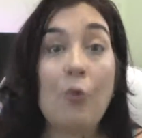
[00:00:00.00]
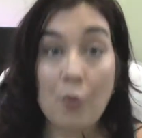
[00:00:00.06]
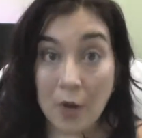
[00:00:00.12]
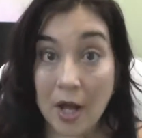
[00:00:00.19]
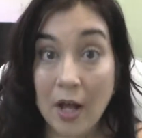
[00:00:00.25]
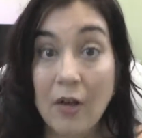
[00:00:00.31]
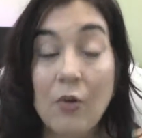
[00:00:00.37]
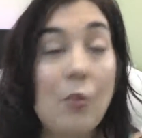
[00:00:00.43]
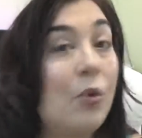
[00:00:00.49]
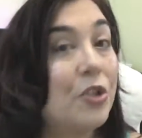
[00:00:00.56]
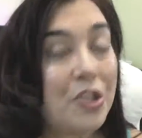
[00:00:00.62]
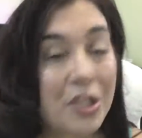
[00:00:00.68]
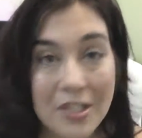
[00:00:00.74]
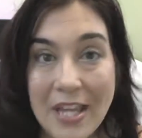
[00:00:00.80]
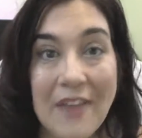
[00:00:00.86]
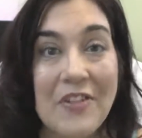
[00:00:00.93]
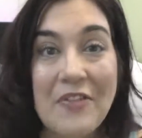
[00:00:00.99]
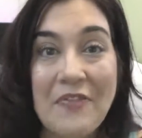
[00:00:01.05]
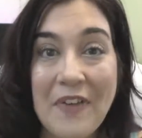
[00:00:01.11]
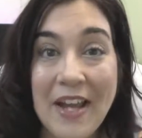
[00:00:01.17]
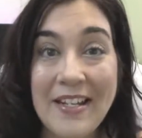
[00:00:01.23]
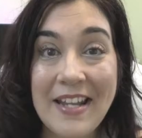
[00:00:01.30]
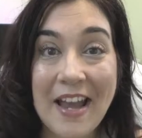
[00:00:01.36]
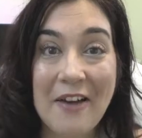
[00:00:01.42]
Well, we'll just have to
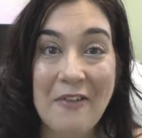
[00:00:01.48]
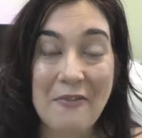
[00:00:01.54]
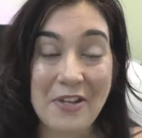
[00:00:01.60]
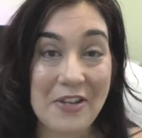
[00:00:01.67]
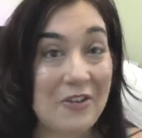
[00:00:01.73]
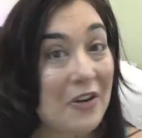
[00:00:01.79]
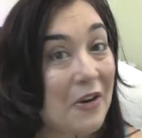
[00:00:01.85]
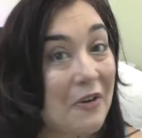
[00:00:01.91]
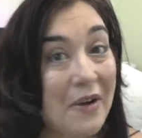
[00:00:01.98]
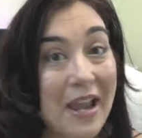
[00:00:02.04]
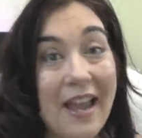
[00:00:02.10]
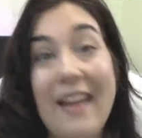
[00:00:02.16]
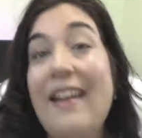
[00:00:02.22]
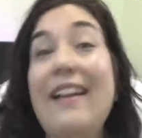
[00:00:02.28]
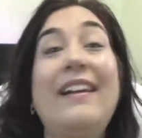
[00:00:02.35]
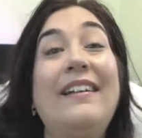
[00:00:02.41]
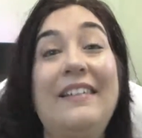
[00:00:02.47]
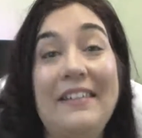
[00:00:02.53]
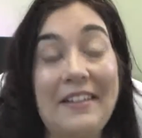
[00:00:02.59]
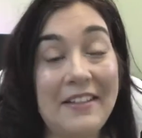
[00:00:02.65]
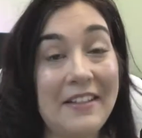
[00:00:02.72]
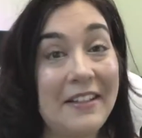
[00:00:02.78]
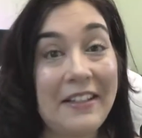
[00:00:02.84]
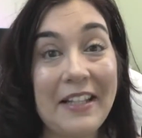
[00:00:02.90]
find out. When you go ahead and
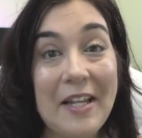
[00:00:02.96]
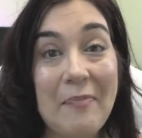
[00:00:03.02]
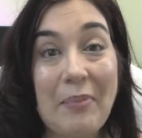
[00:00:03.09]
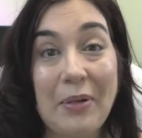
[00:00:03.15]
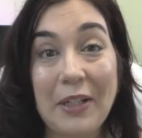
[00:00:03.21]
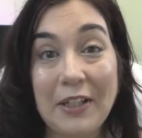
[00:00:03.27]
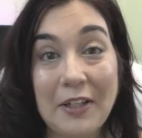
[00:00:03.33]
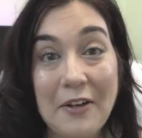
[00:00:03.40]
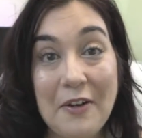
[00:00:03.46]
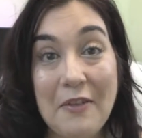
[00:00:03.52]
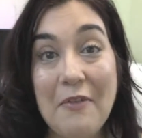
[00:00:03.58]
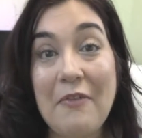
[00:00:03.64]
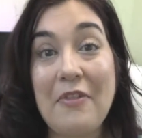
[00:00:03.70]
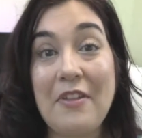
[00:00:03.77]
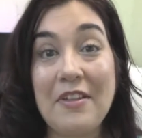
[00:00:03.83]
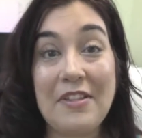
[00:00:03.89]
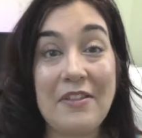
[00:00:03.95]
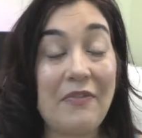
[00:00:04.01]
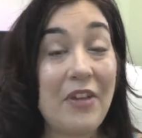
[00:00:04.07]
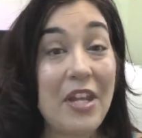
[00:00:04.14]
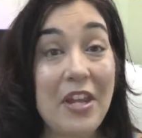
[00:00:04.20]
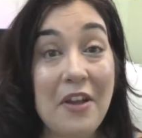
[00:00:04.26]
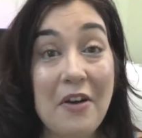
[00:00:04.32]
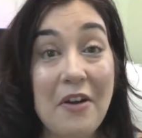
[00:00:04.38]
click on the link below this
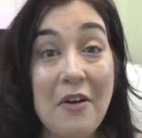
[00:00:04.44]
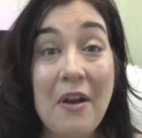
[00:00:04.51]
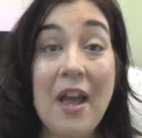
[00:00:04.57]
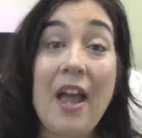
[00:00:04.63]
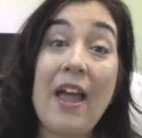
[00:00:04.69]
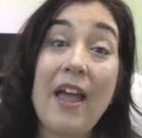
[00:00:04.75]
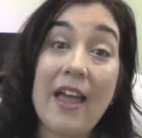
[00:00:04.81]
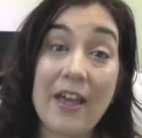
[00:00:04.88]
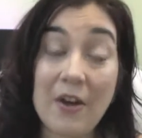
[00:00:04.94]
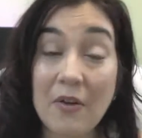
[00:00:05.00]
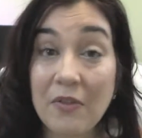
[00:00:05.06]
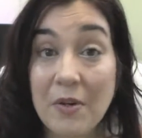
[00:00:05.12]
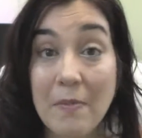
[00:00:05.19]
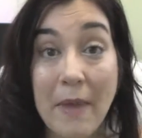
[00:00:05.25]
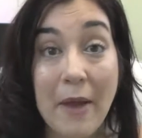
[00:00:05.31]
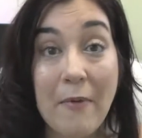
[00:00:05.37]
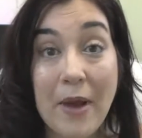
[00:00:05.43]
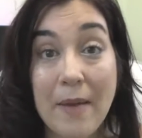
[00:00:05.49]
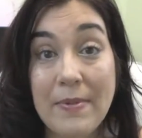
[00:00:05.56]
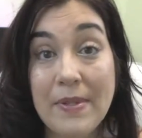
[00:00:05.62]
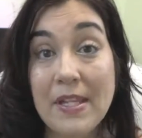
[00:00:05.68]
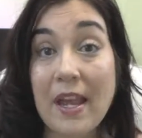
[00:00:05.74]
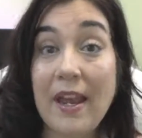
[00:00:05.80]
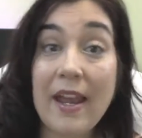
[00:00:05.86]
video, head over to my
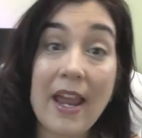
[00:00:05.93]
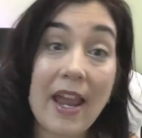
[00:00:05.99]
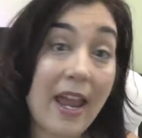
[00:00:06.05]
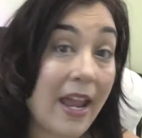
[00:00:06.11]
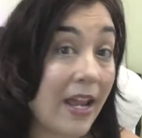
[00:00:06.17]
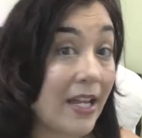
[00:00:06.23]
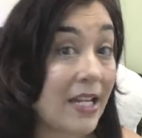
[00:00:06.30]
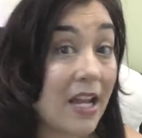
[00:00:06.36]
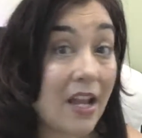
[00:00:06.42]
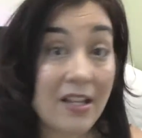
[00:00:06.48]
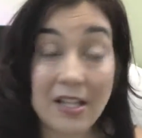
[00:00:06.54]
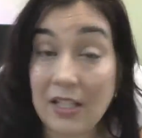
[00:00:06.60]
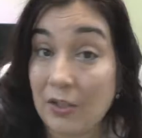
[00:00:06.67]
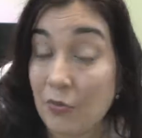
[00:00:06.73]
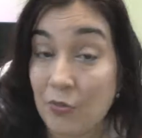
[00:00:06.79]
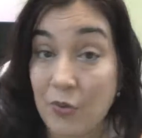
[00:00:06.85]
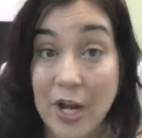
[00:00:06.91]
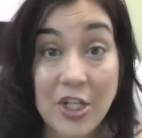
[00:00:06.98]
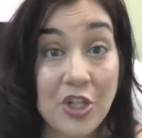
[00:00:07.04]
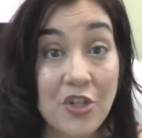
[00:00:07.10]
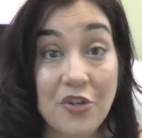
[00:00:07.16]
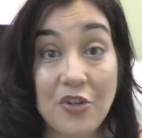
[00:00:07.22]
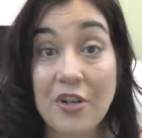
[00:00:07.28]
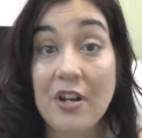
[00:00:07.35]
website and
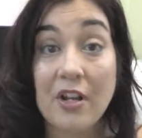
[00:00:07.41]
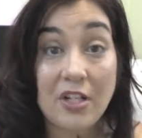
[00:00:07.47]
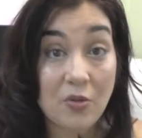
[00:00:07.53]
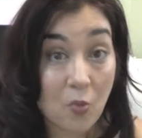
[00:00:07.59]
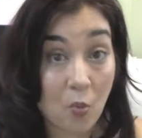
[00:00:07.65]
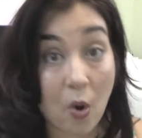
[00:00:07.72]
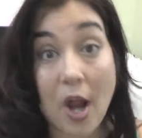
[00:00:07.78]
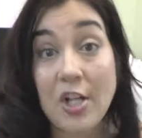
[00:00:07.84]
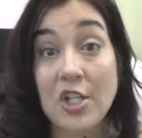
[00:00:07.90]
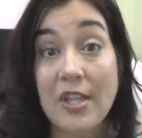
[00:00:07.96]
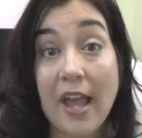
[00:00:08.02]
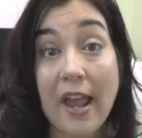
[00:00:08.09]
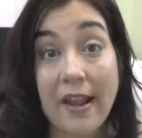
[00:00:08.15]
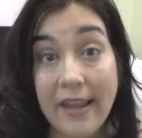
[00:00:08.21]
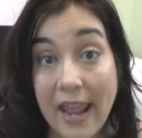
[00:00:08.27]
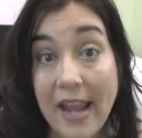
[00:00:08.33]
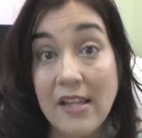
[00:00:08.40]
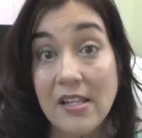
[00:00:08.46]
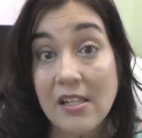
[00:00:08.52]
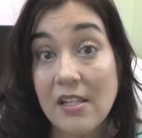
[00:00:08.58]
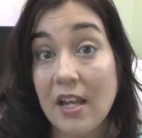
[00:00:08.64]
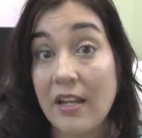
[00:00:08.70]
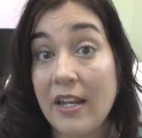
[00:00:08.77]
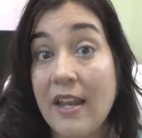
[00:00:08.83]
register to watch that case
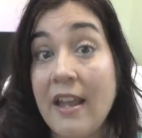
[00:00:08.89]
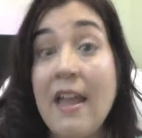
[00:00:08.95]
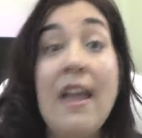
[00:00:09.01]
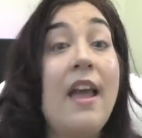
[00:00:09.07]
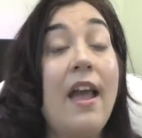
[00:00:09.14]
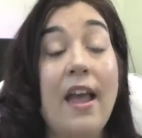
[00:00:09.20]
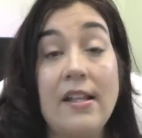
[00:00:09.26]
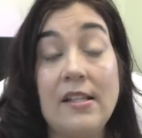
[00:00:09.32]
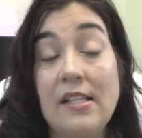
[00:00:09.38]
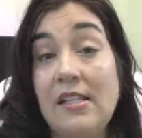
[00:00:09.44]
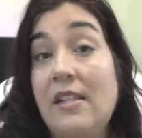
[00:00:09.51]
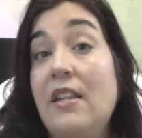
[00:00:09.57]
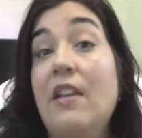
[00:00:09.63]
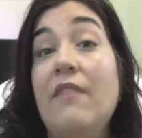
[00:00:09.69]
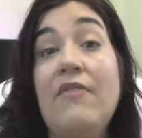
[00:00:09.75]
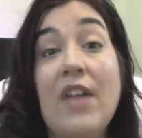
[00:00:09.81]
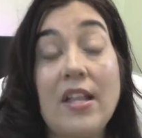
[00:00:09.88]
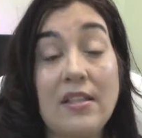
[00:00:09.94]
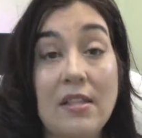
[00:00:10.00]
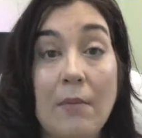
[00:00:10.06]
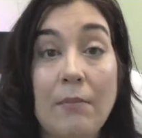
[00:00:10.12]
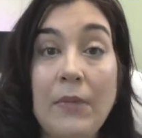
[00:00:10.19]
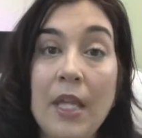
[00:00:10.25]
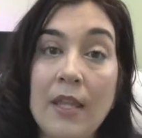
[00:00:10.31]
study and see if that's
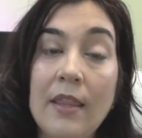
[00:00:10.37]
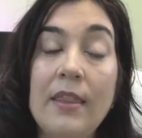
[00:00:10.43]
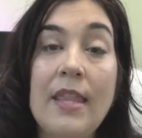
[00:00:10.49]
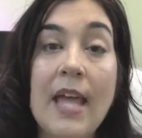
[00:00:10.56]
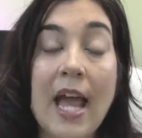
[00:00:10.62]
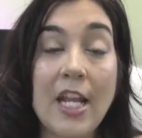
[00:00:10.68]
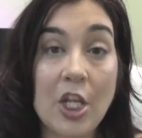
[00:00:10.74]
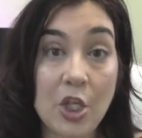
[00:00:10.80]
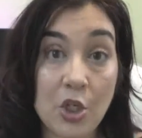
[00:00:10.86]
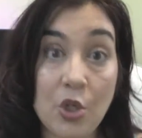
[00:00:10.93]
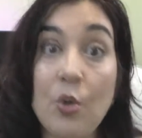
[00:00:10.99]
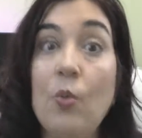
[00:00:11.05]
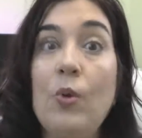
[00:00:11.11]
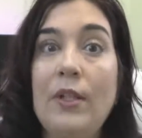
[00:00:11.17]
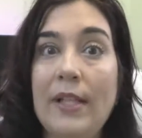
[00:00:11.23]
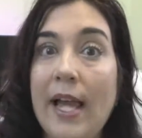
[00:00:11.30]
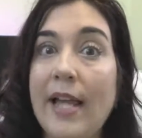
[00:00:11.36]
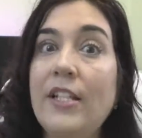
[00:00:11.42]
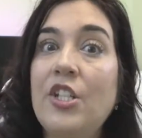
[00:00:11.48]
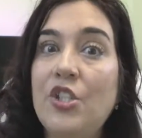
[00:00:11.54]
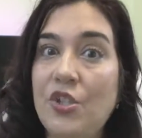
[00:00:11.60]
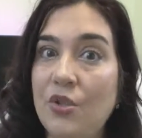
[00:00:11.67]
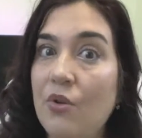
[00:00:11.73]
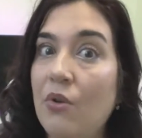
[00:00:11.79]
something that you would like
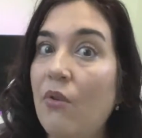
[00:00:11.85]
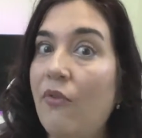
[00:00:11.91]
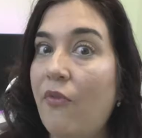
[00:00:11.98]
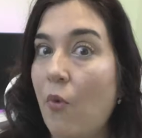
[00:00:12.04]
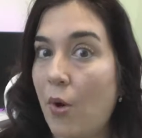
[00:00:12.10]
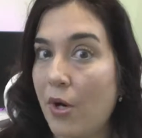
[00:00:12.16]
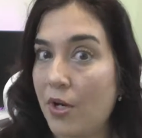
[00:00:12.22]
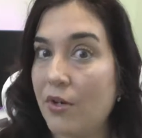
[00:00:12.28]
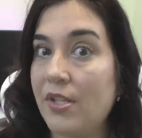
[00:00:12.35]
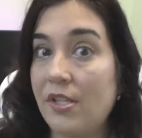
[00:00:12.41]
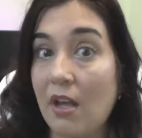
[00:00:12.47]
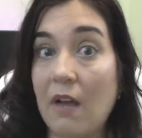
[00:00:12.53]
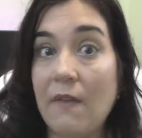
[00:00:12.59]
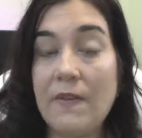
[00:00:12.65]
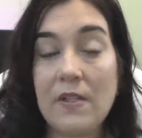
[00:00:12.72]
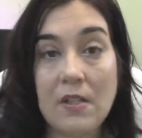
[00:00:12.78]
to do for yourself.